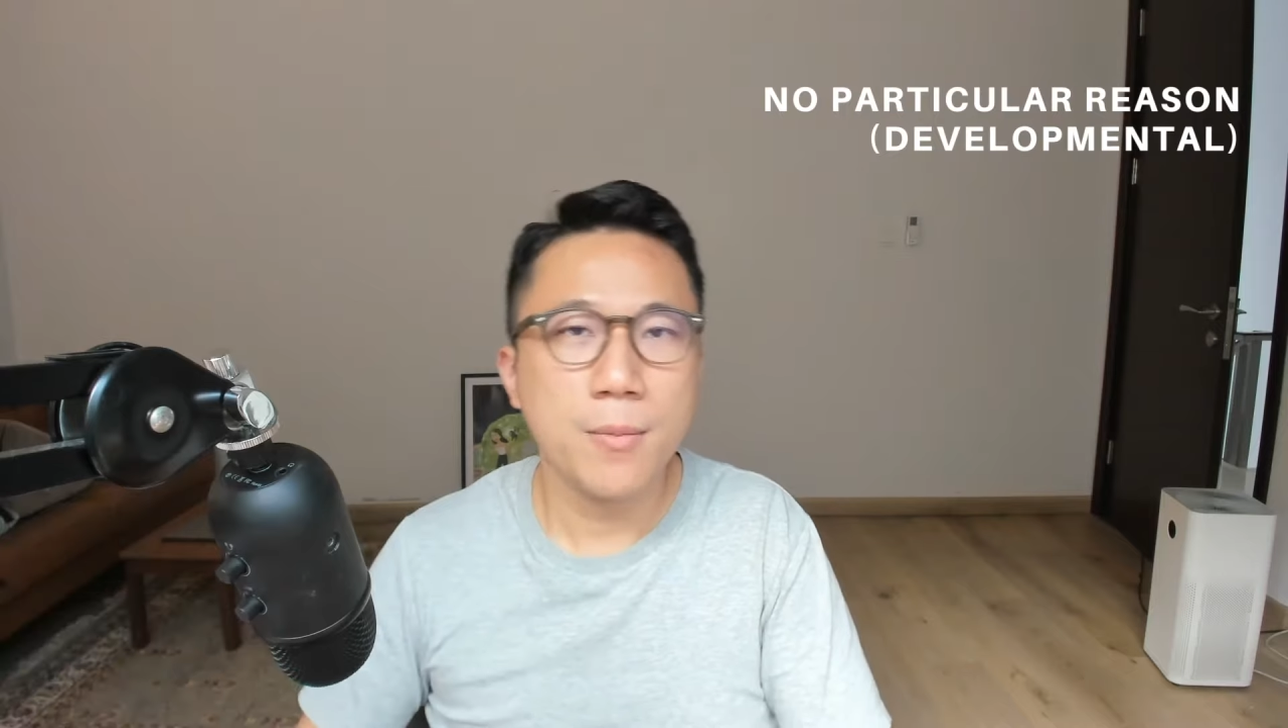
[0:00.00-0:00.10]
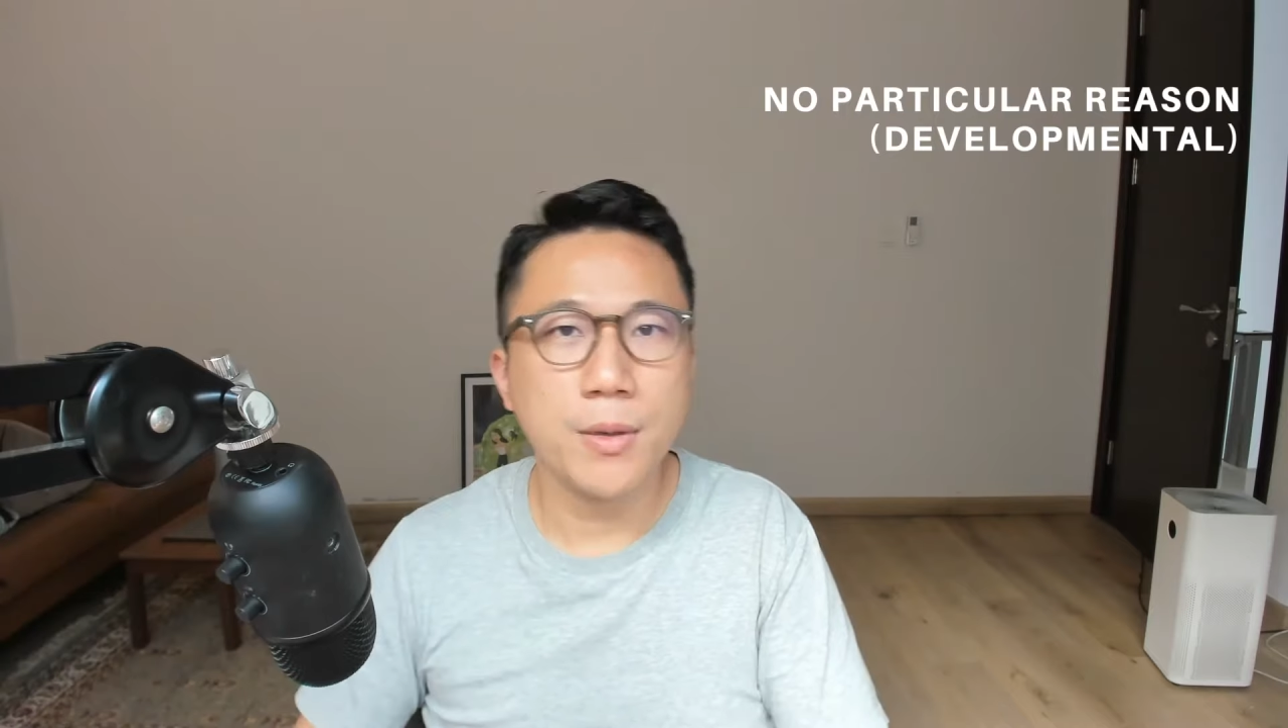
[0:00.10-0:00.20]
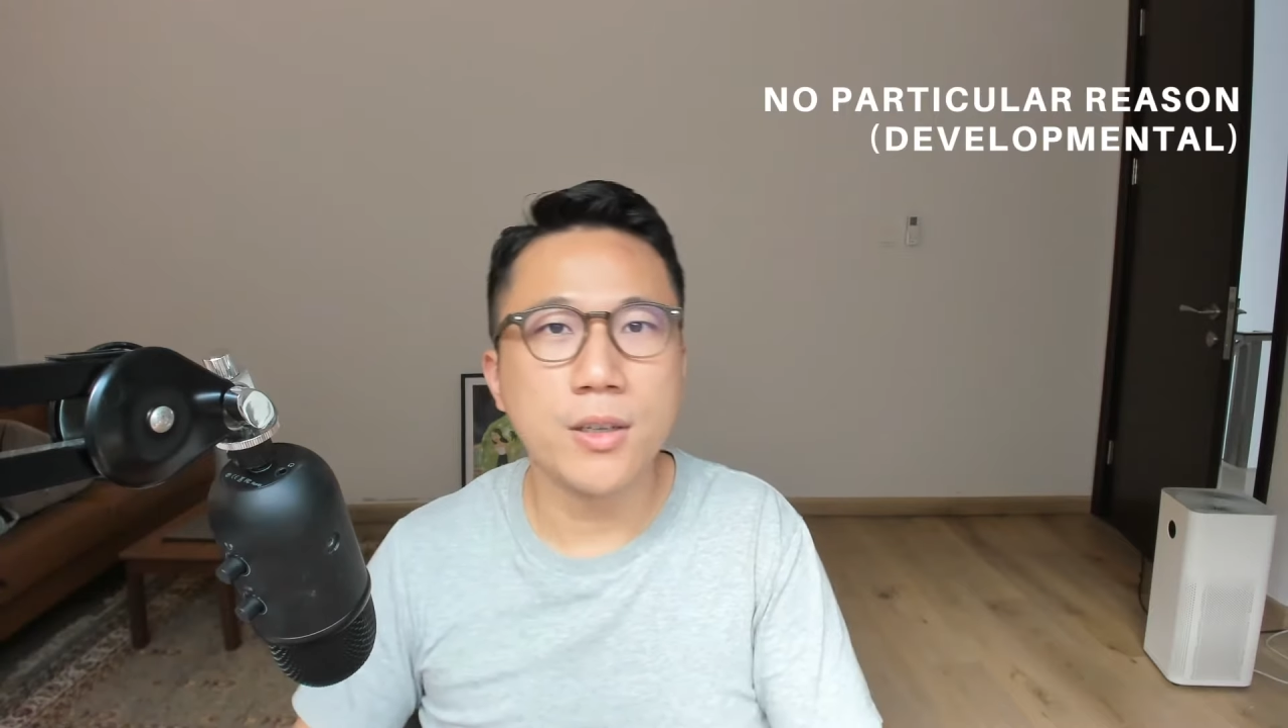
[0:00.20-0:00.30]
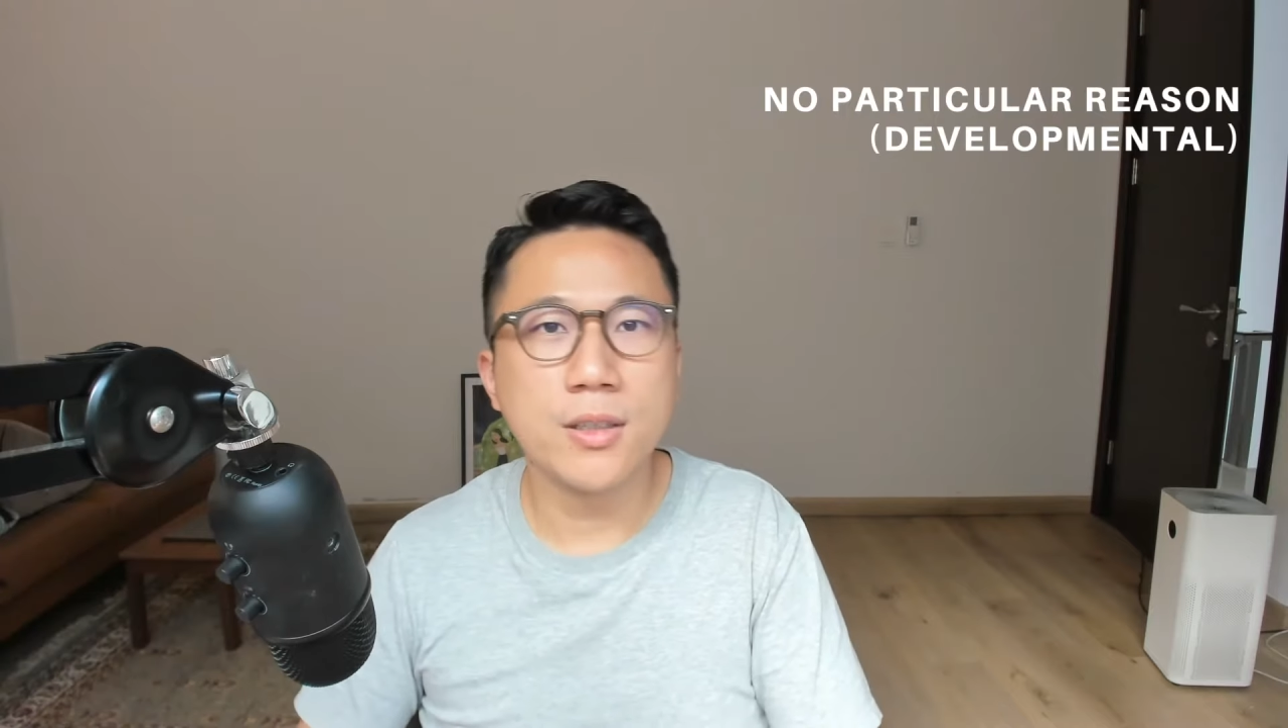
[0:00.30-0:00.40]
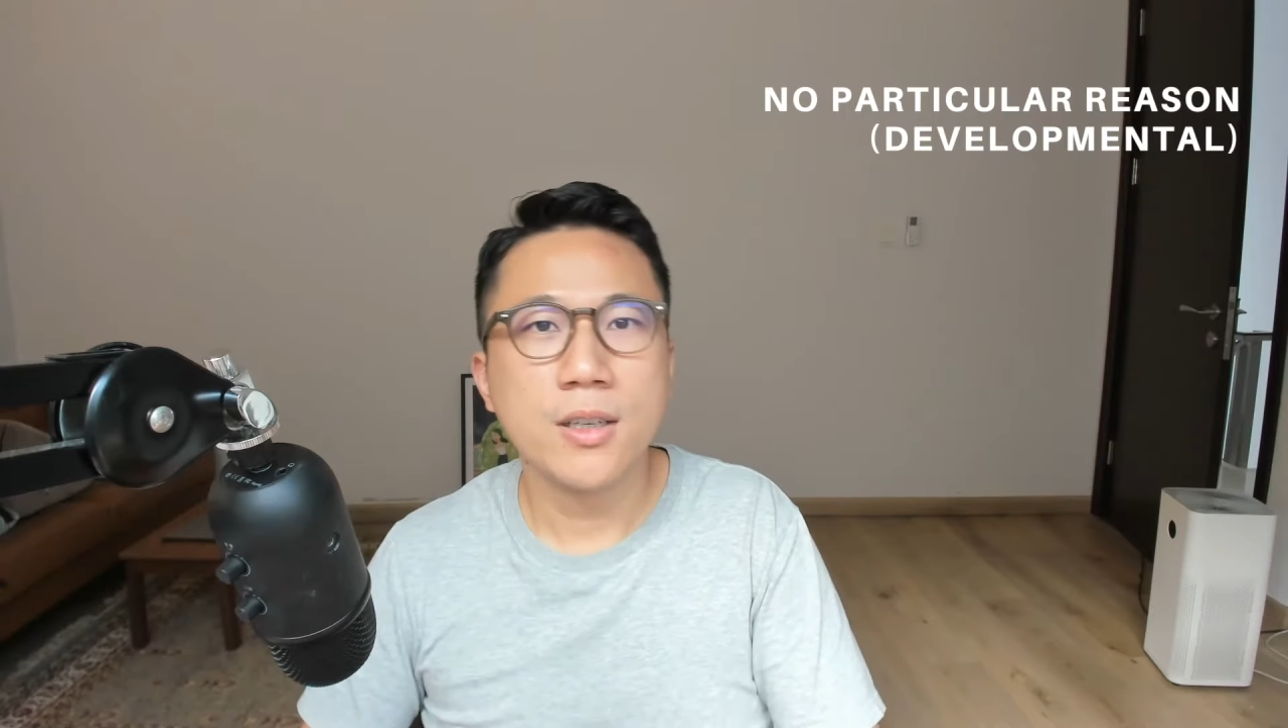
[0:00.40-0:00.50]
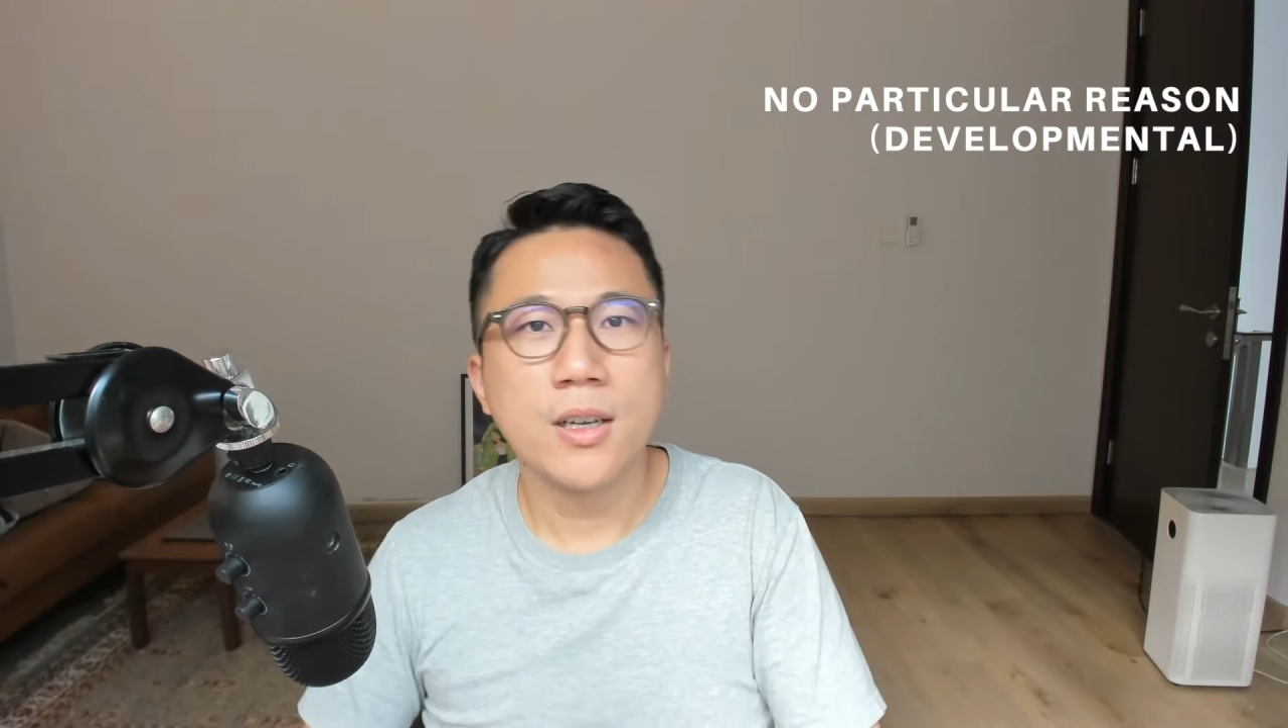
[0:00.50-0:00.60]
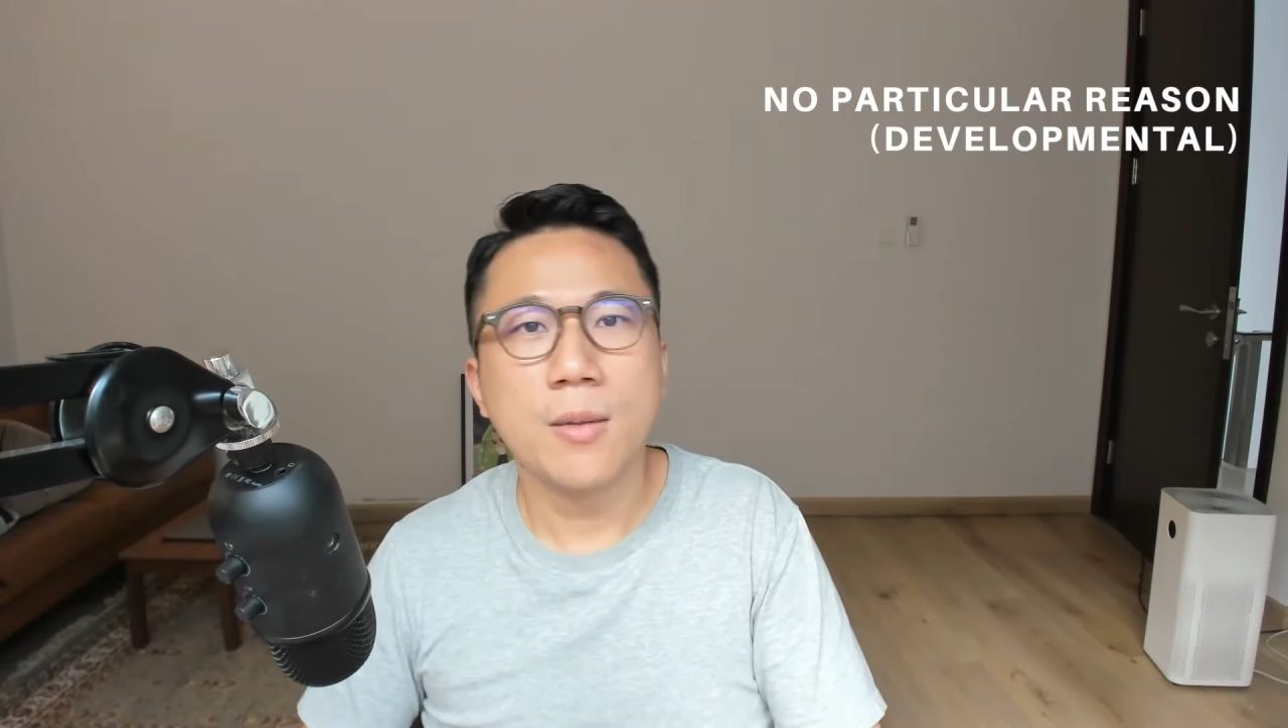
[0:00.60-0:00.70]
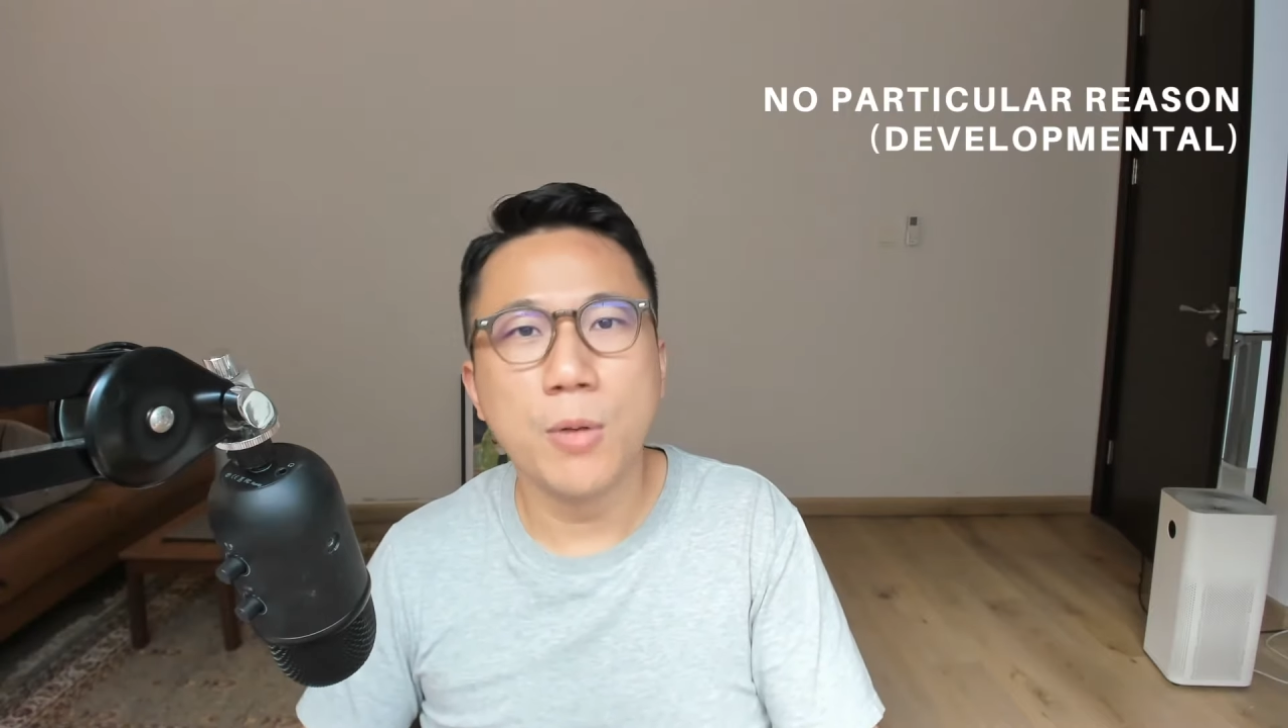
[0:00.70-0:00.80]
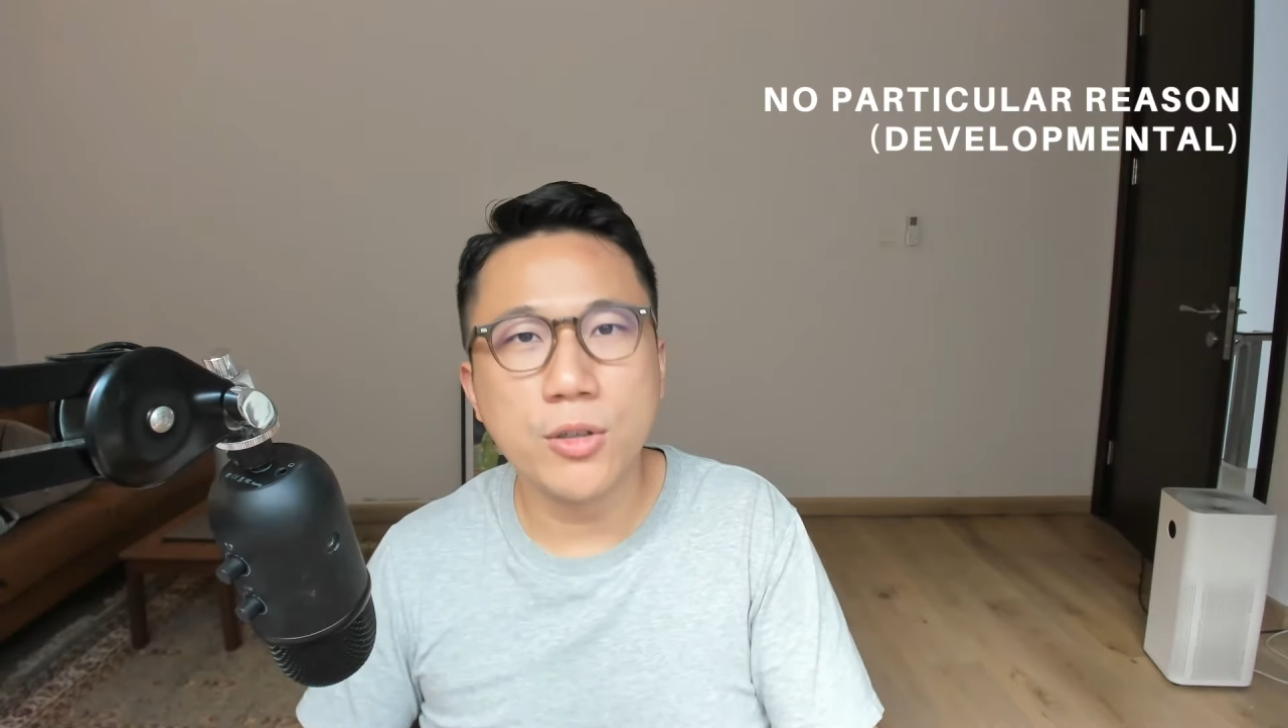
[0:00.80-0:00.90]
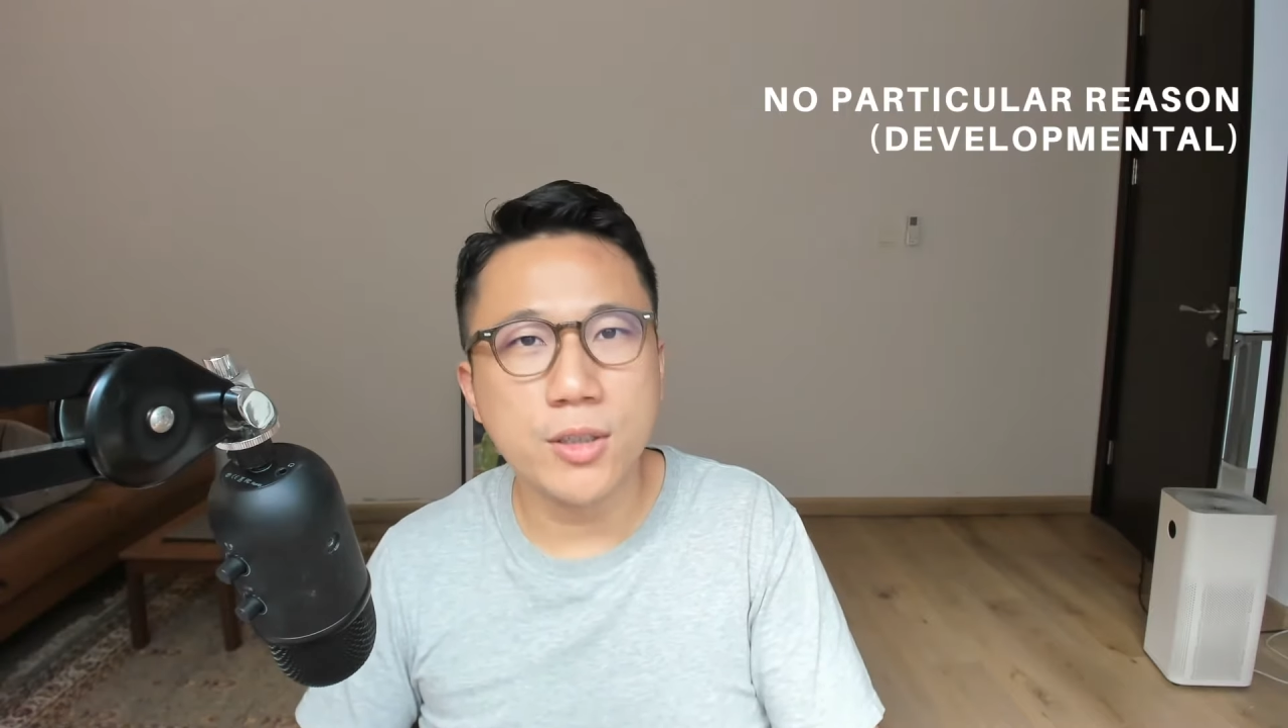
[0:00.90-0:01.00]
Because most